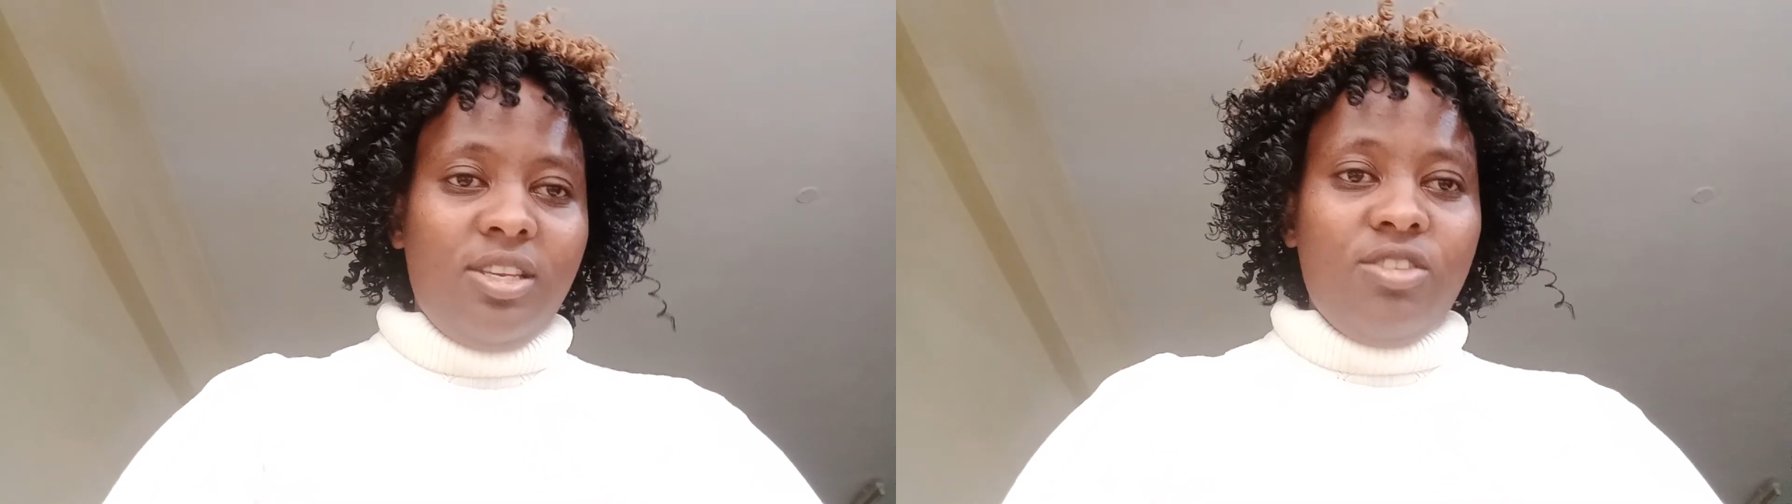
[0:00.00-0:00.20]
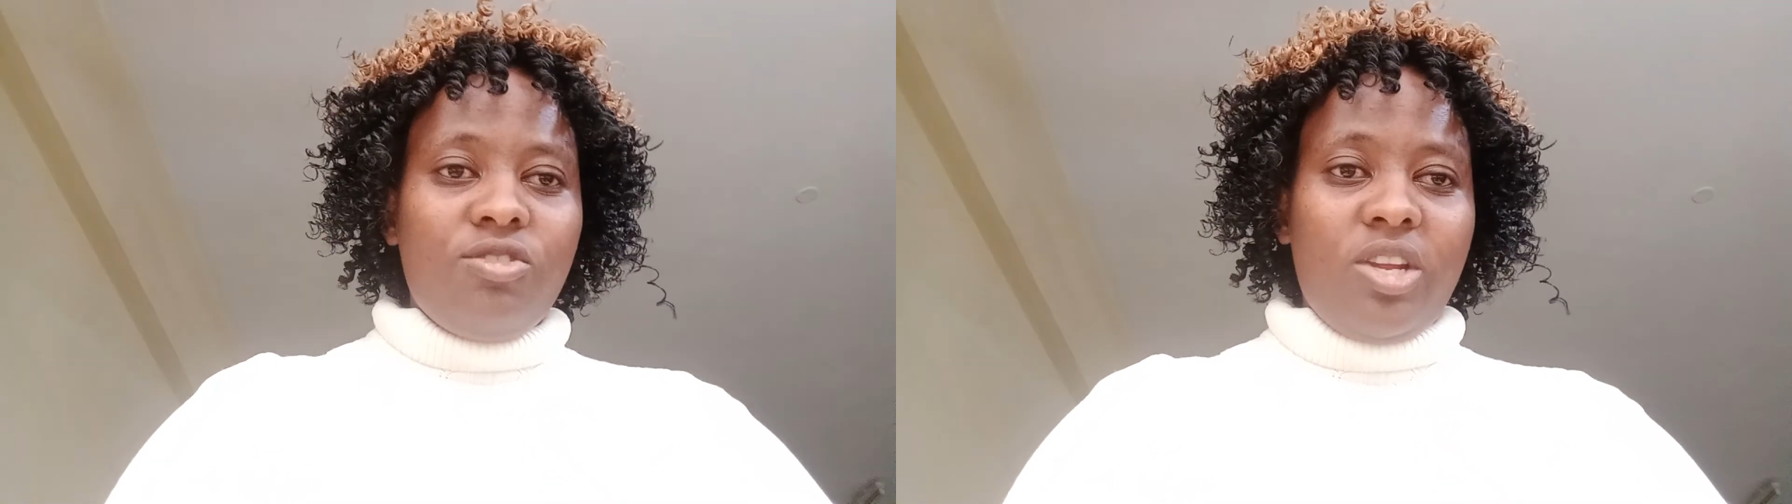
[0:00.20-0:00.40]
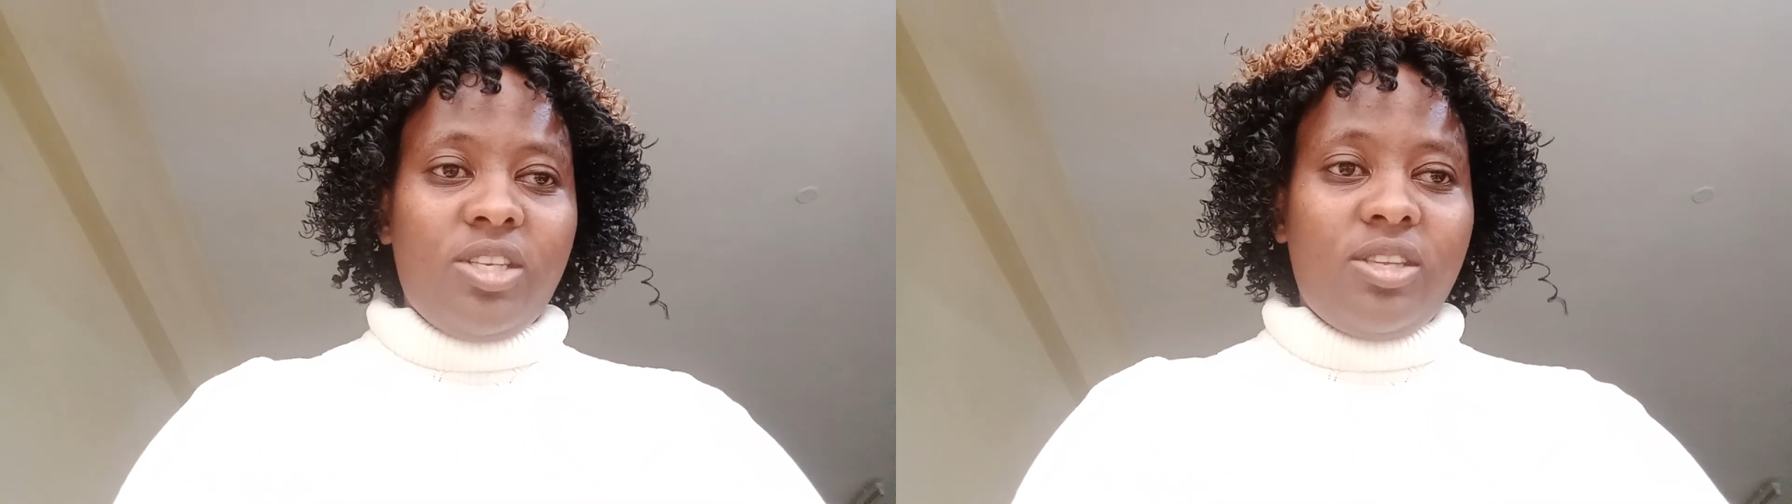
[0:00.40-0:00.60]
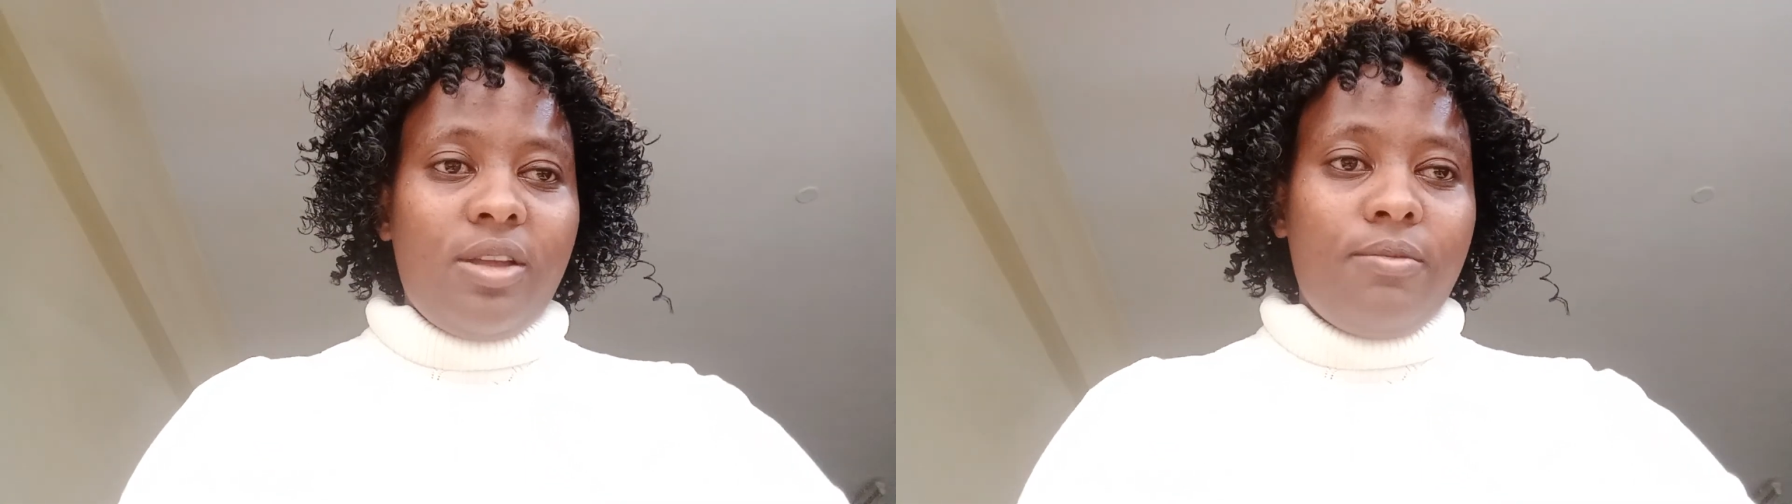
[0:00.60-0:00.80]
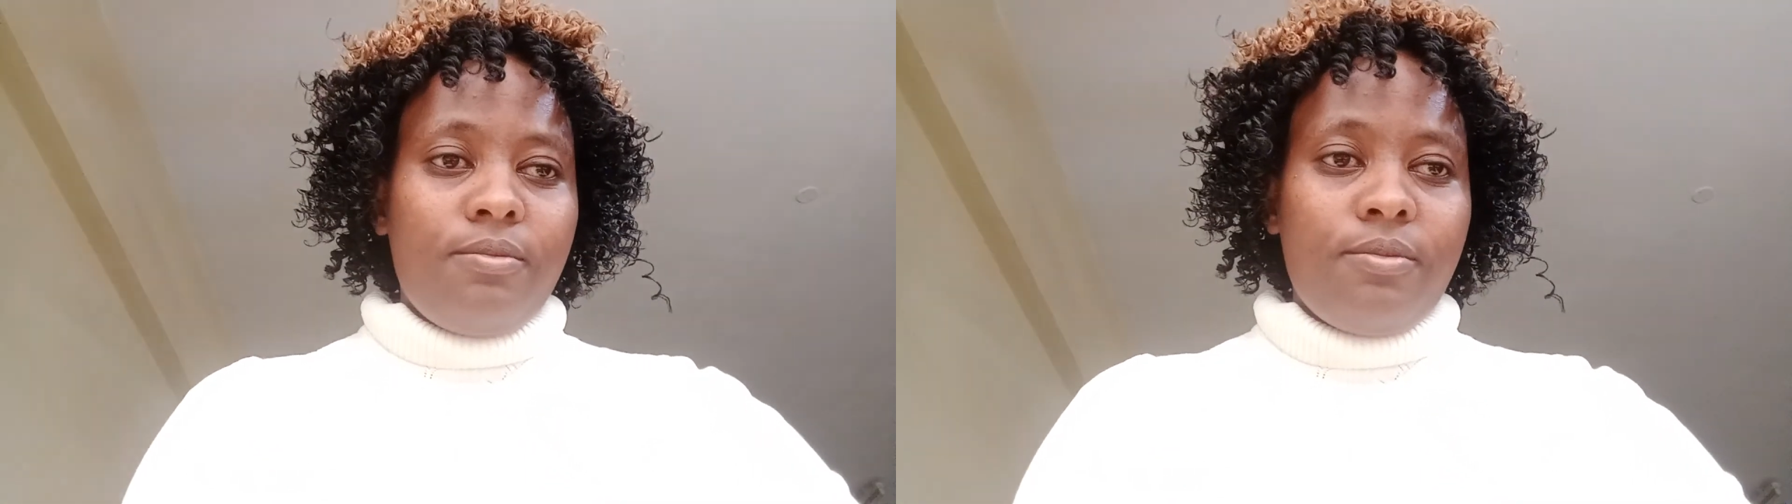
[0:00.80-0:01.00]
See you next
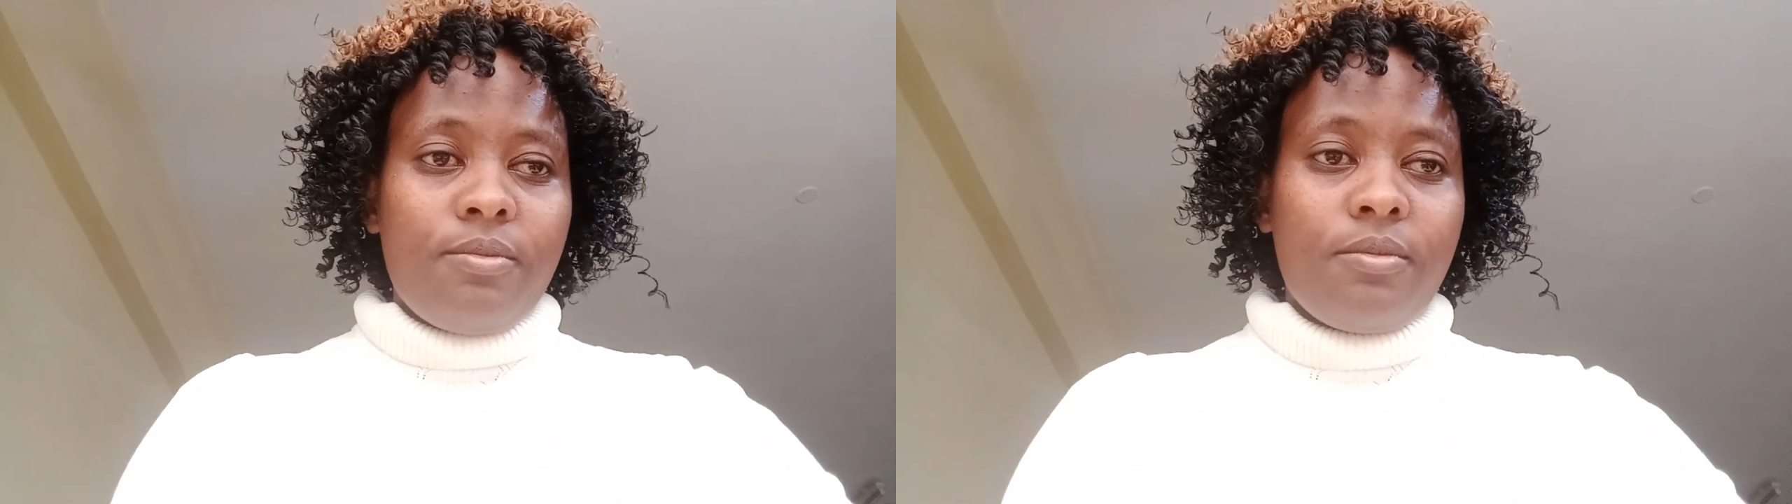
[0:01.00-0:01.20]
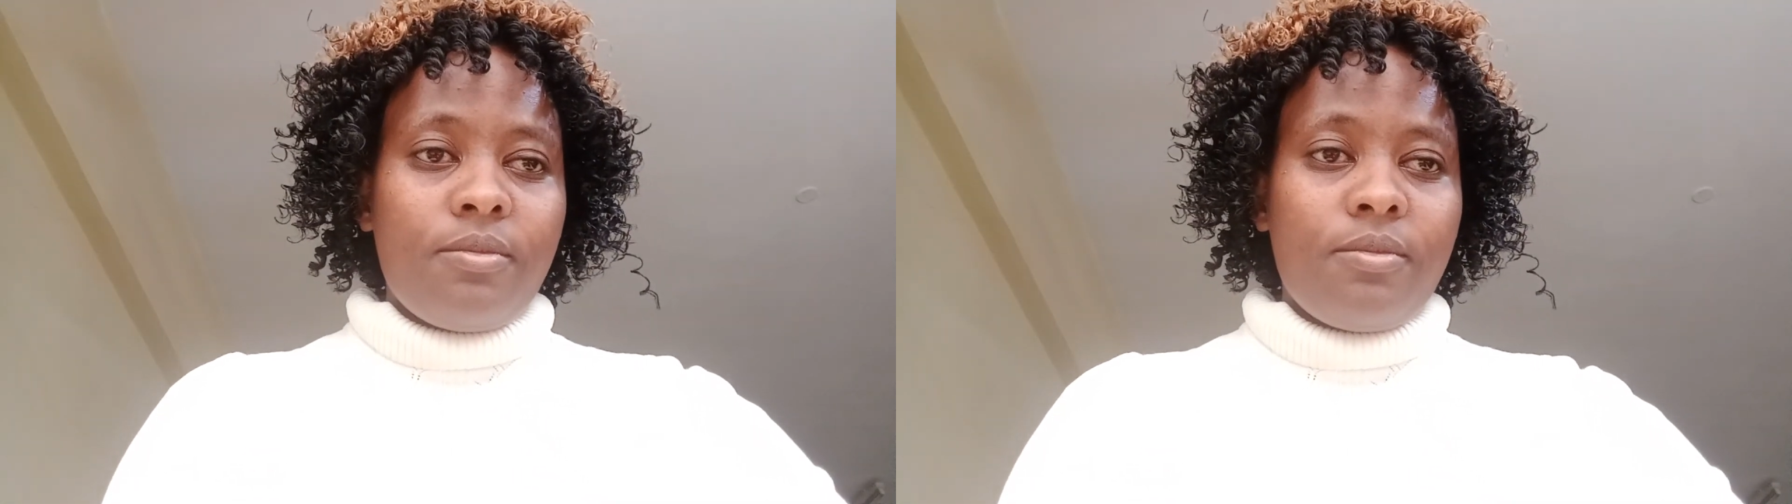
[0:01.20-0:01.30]
time.